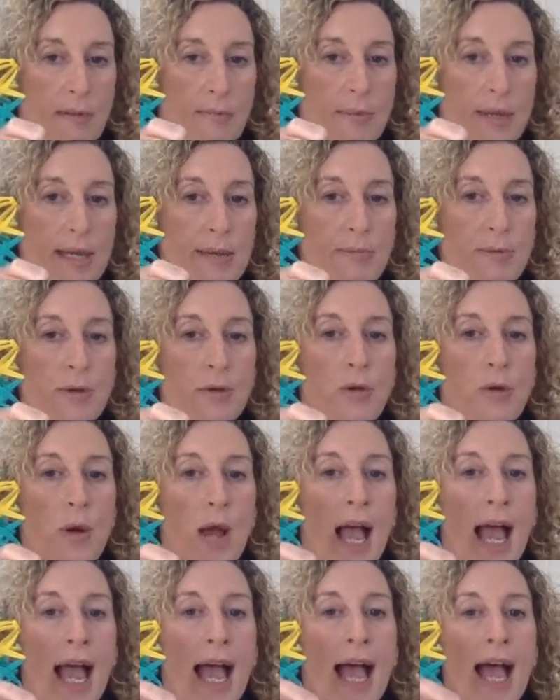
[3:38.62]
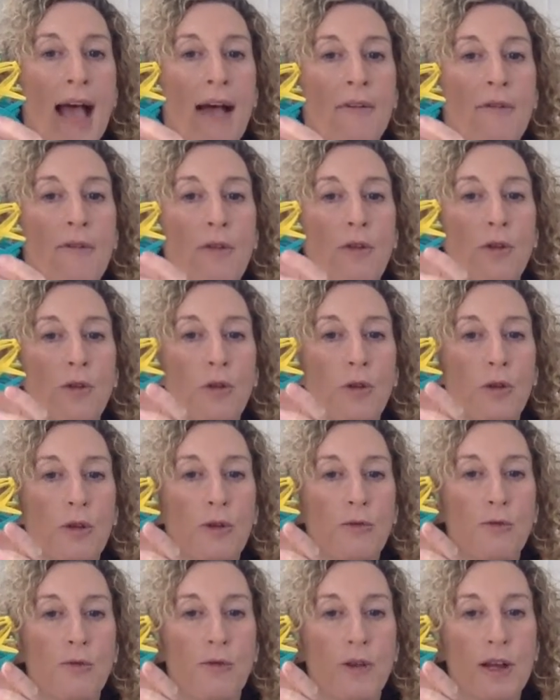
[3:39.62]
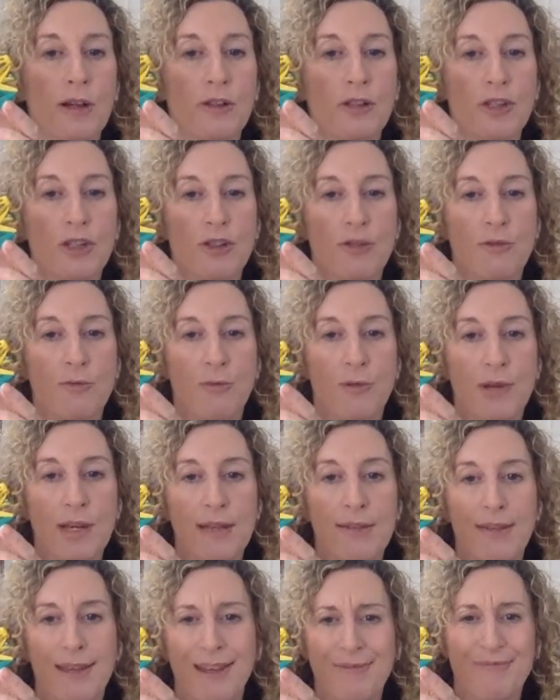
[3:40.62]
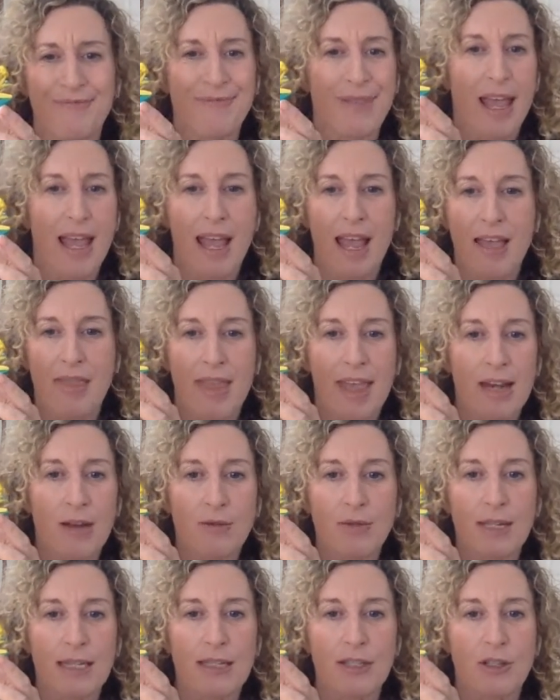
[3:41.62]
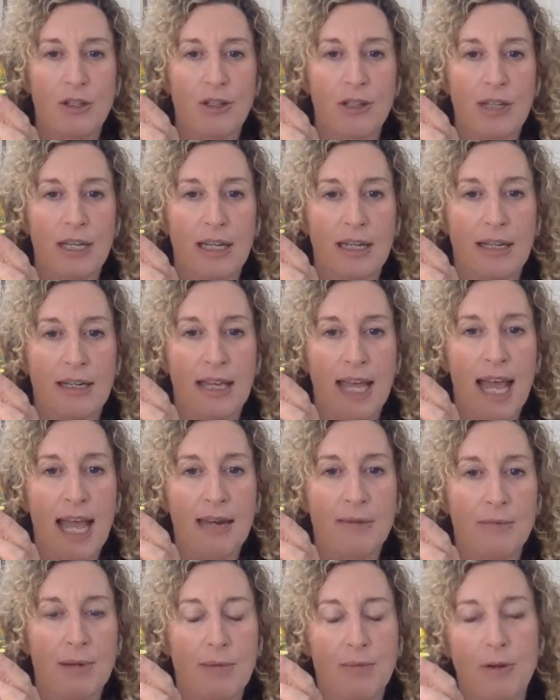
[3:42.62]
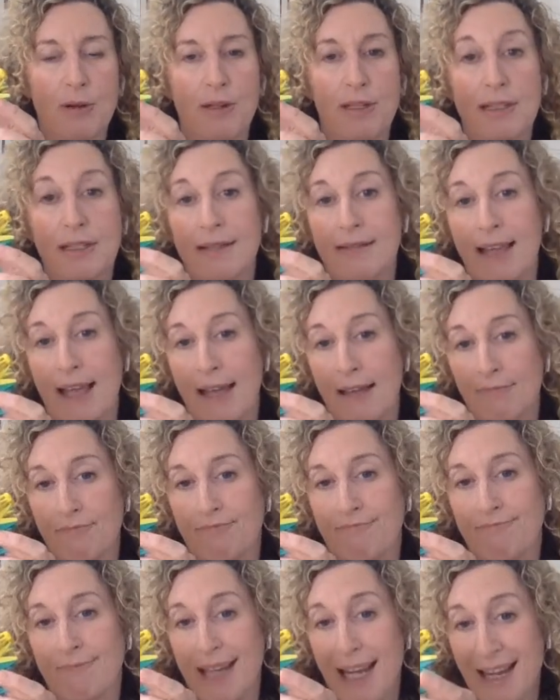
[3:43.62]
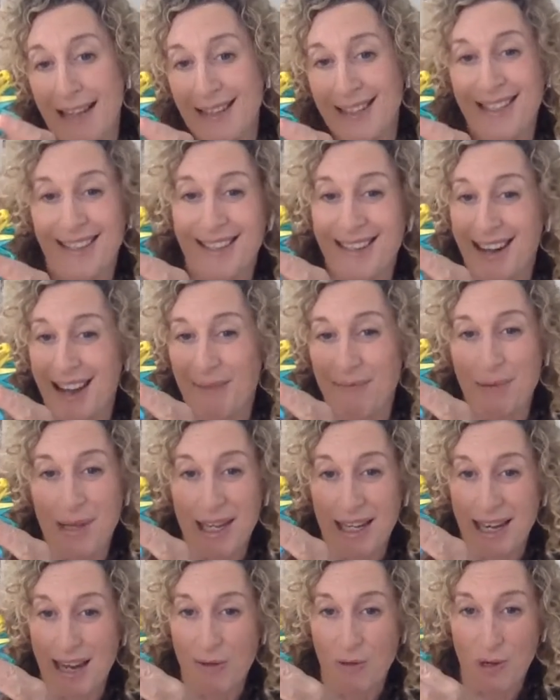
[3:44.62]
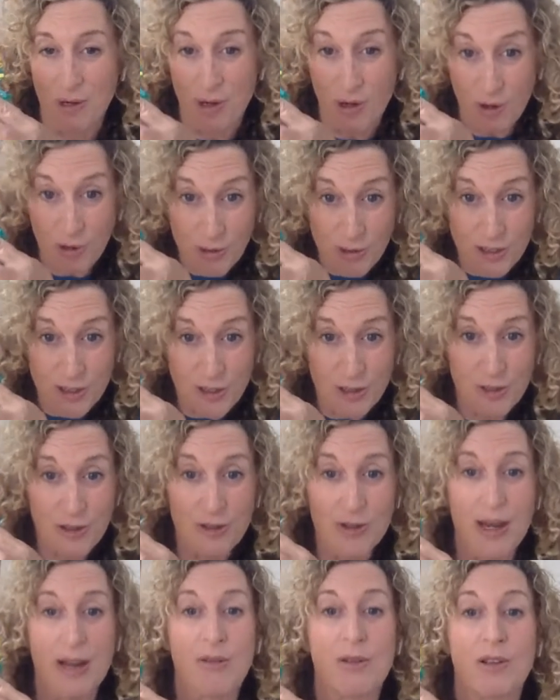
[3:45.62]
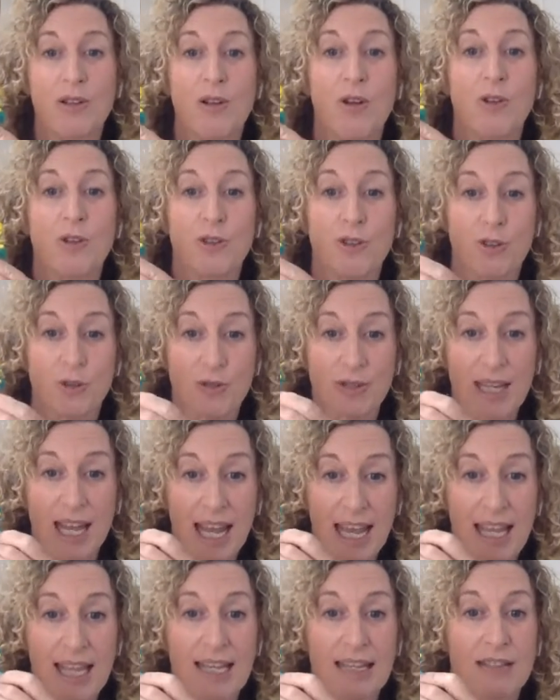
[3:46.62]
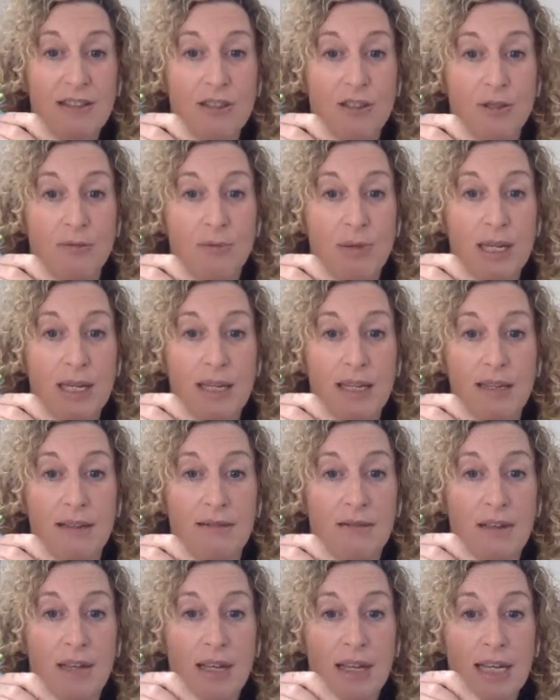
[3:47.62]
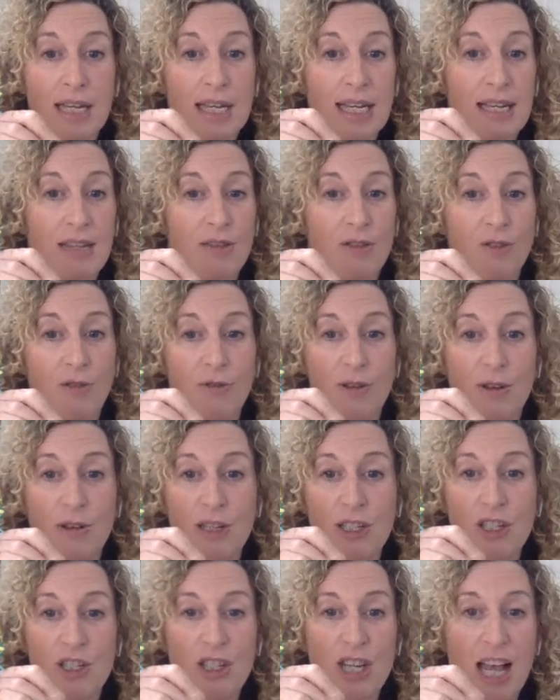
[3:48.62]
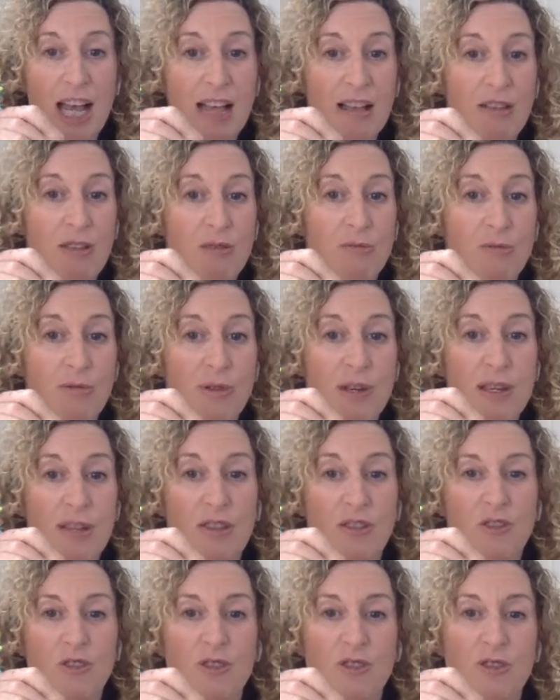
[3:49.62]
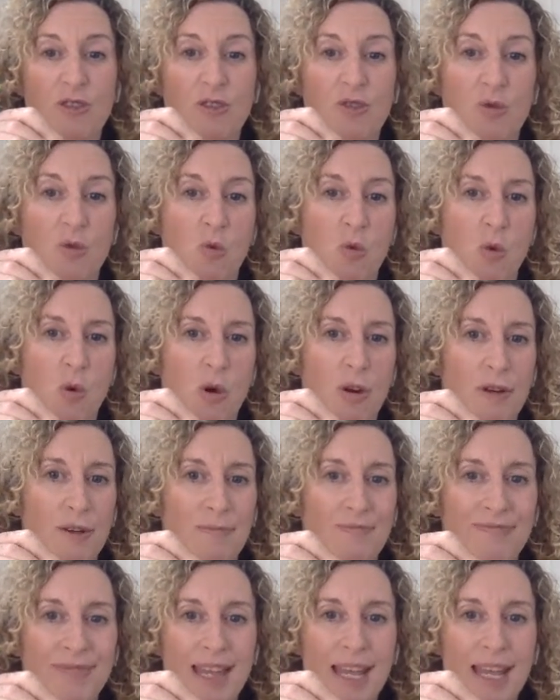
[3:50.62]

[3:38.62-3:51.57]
People who have good function of breathing, they don't need to look at anatomy books. That tends to not be in our culture. Our culture tends to be either very shallow breathers or